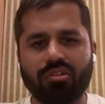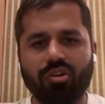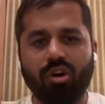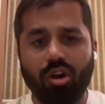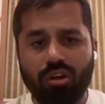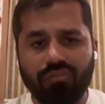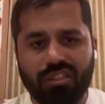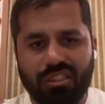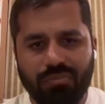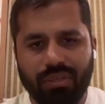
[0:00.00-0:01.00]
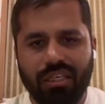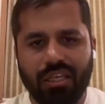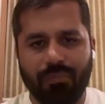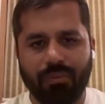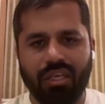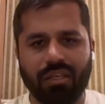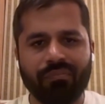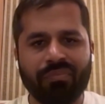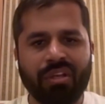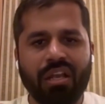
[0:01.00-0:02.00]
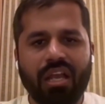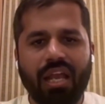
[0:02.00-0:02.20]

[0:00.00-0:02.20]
So all of this is being happening.